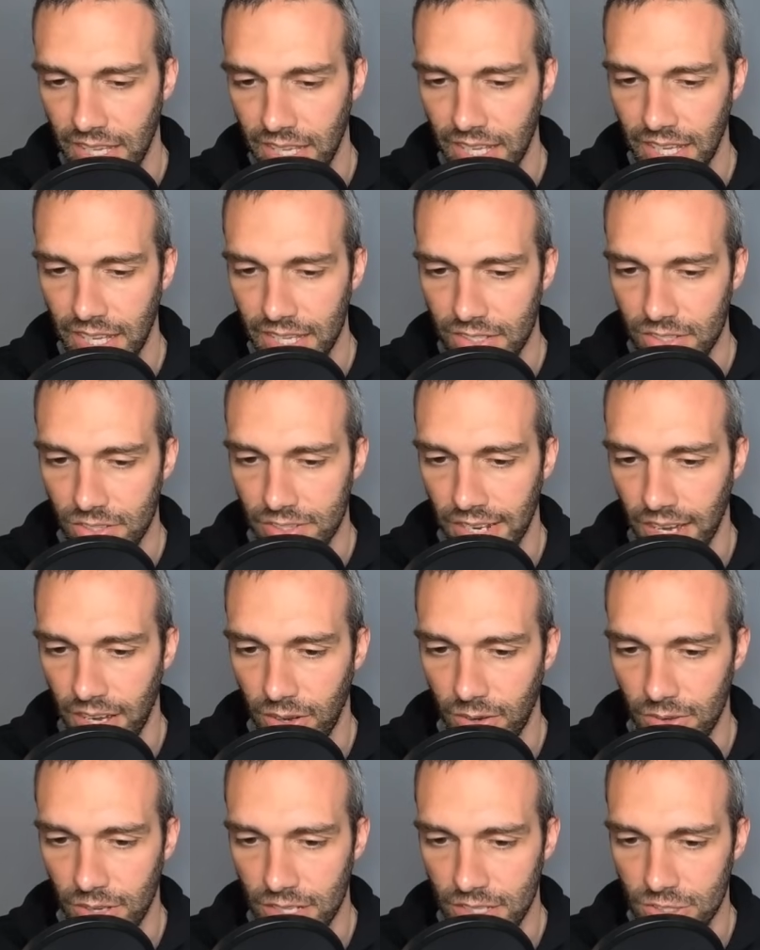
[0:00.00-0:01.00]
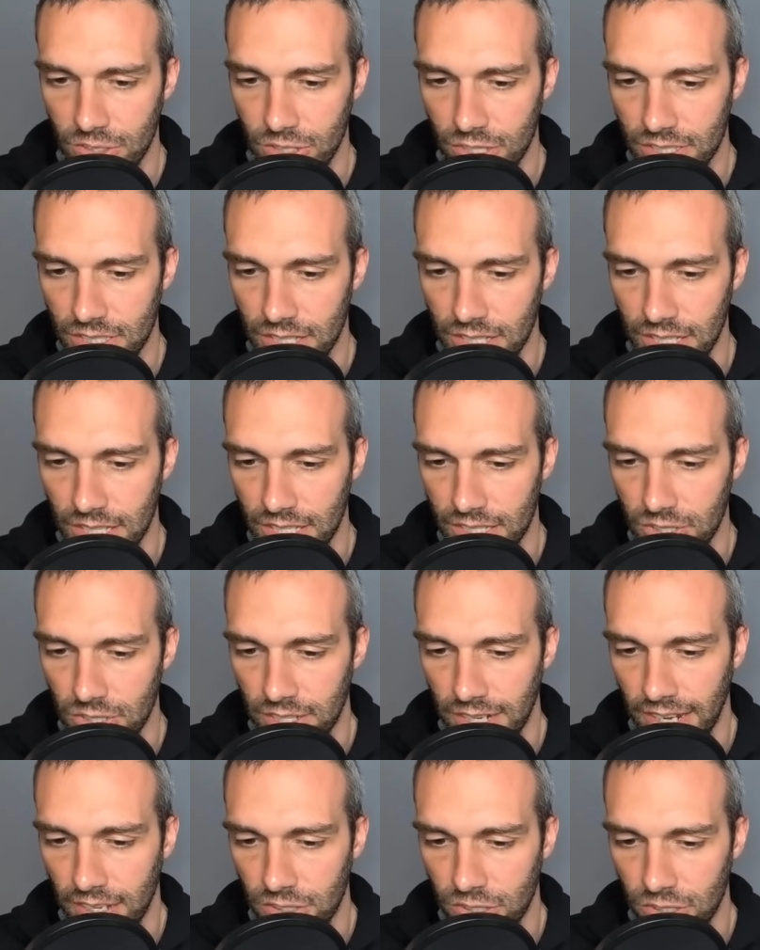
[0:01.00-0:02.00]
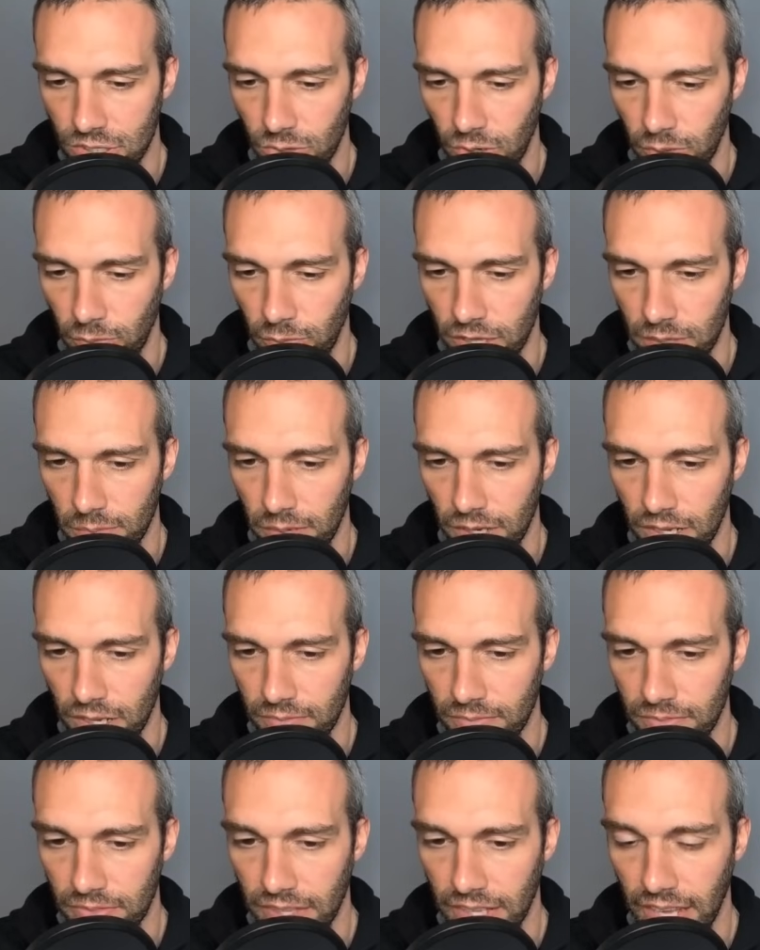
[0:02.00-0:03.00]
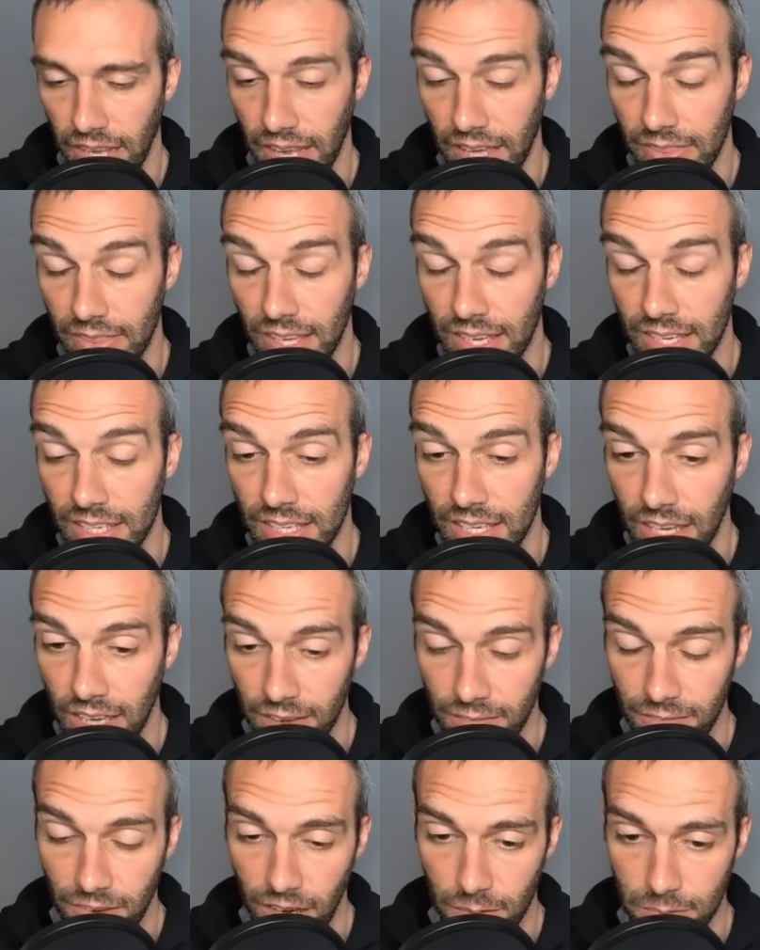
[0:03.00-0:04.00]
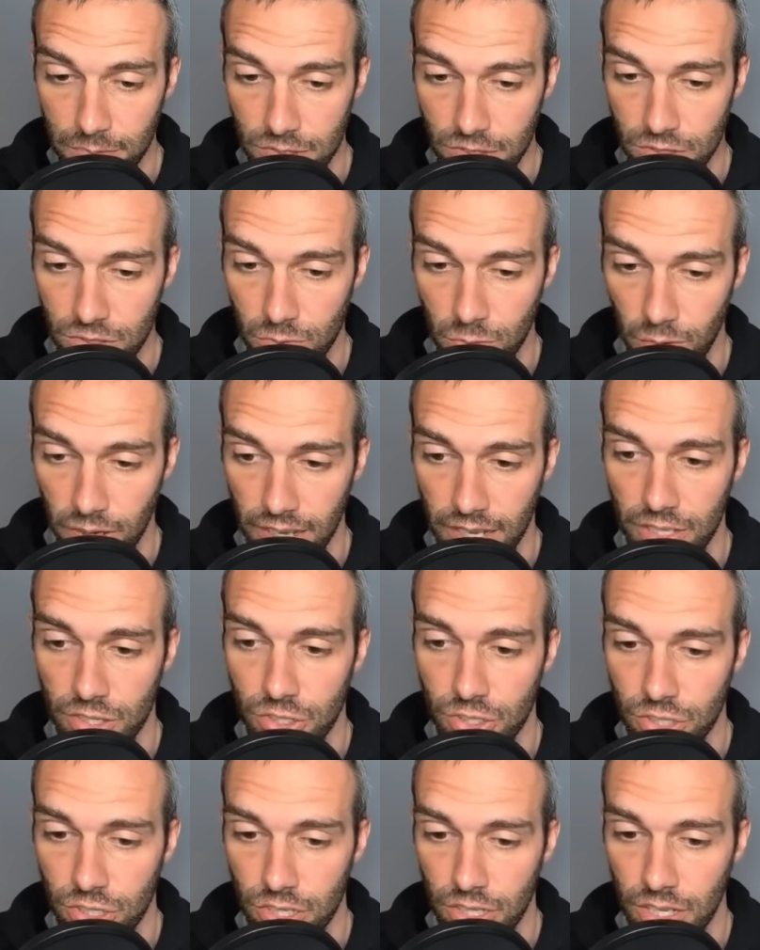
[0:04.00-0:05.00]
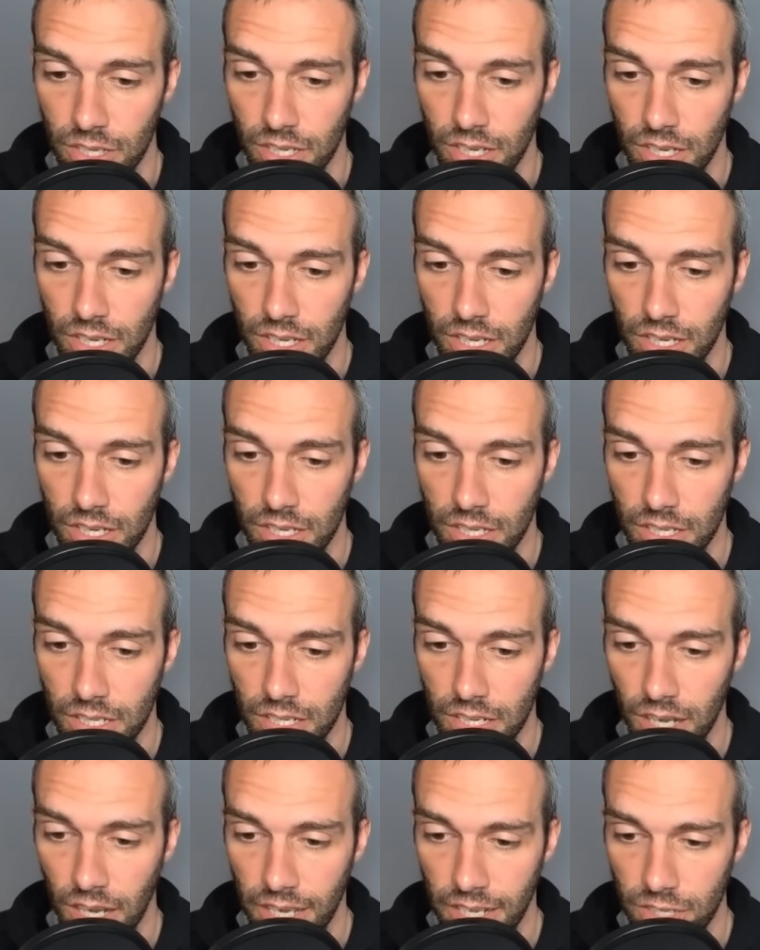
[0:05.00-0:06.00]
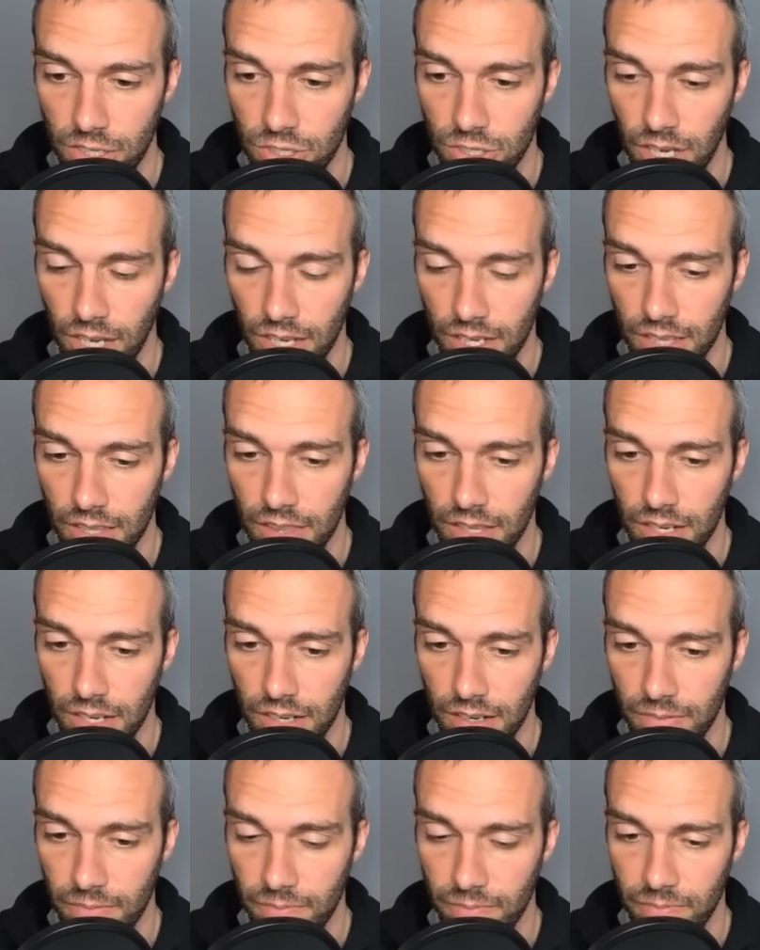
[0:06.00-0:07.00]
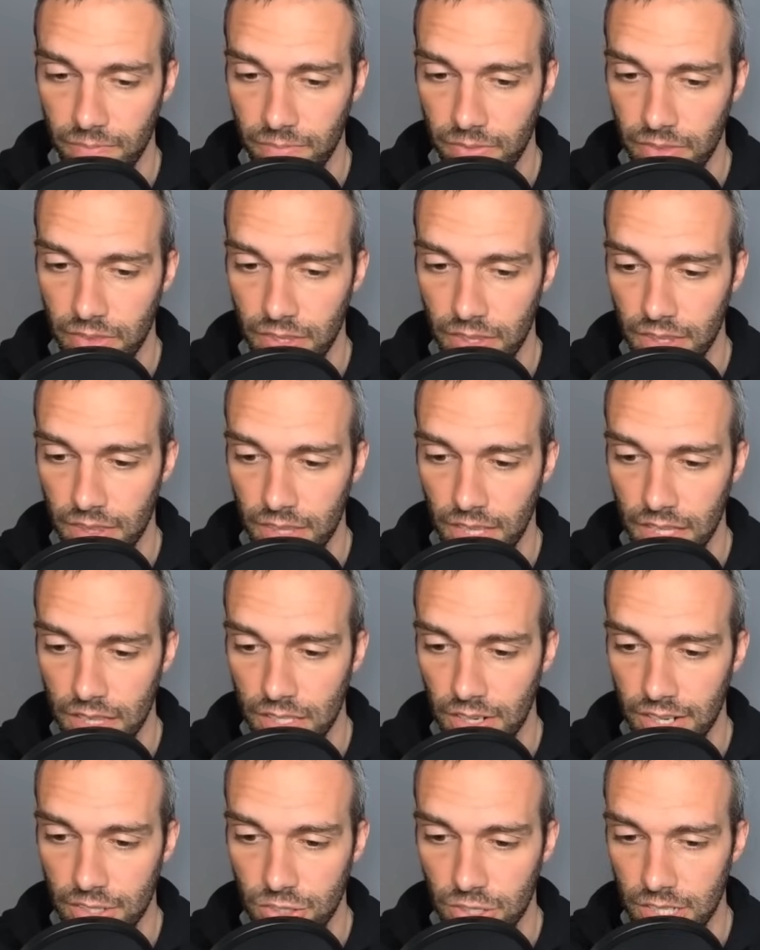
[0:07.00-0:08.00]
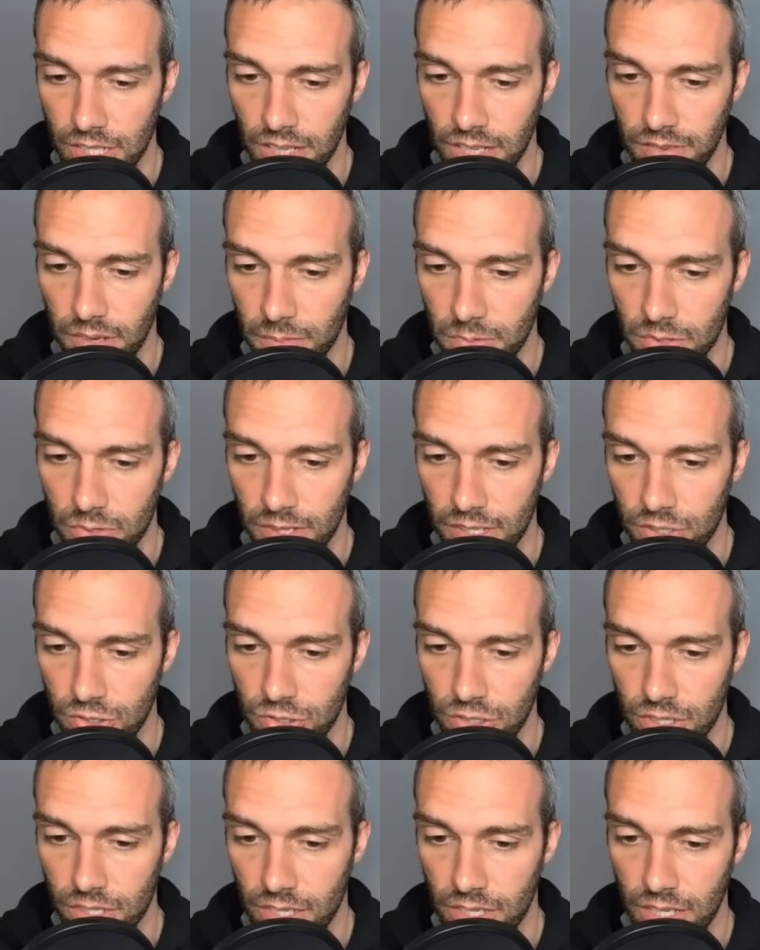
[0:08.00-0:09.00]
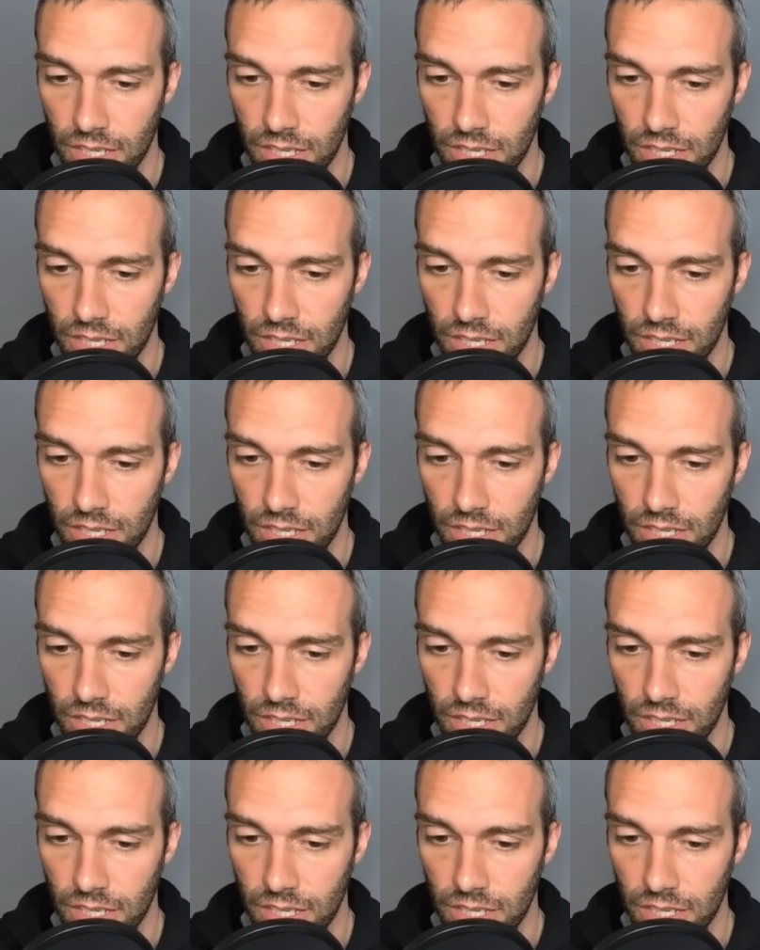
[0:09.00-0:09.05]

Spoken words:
So now it's just an E. So you're not just going Weather Ball. And they give up Switch. Kind of shocking there that they're actually giving up Switch.